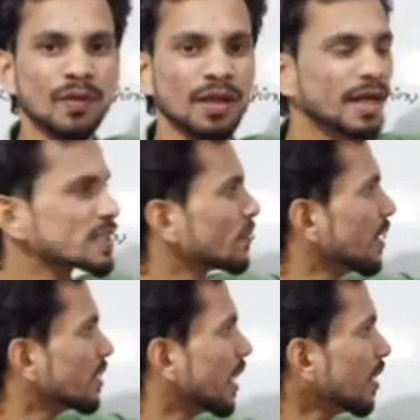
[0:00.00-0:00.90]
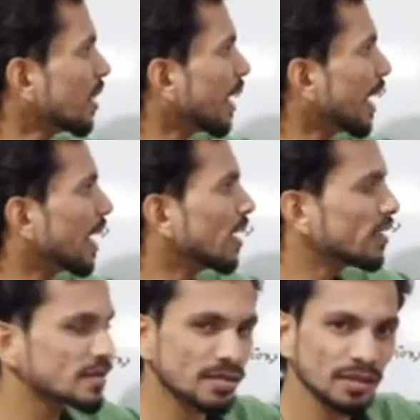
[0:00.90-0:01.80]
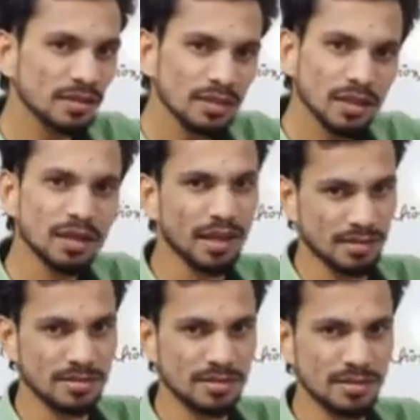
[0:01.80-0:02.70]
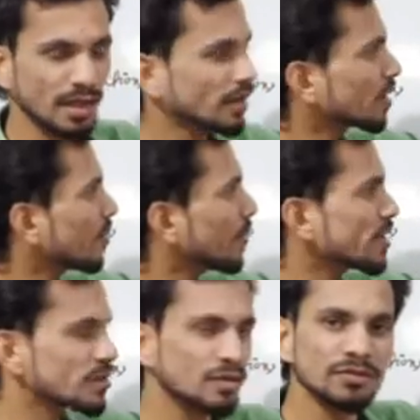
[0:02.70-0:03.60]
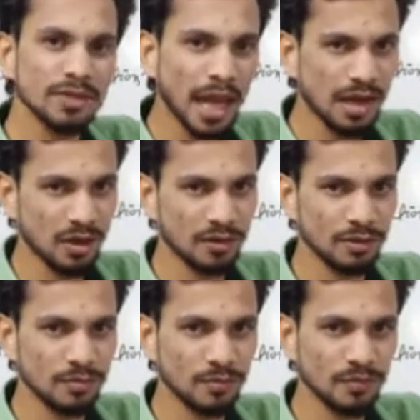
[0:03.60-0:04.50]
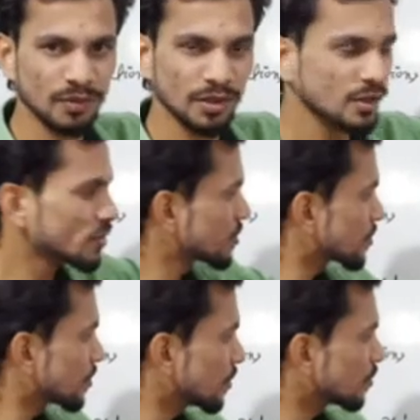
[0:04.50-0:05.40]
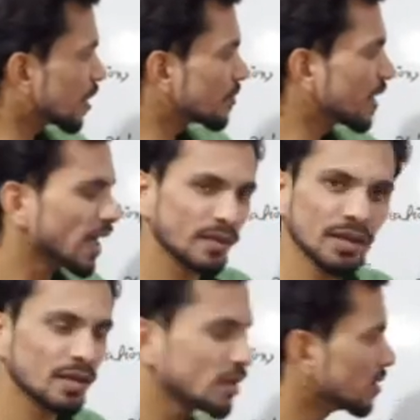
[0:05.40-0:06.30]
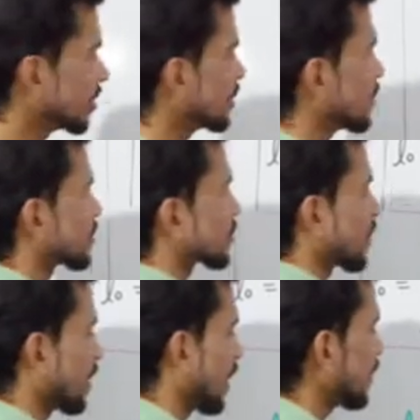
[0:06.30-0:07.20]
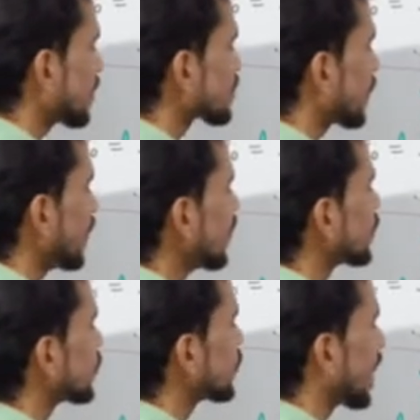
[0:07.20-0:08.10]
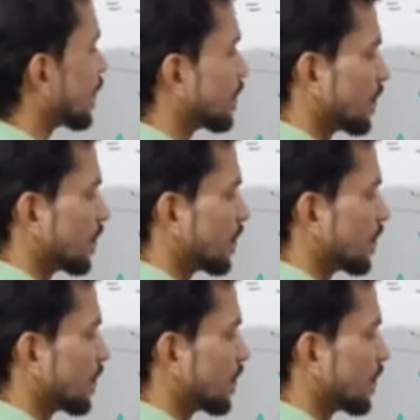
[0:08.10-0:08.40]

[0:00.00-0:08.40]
It's mean that L is less in the comparison of L0. So what we have here, so in this way we have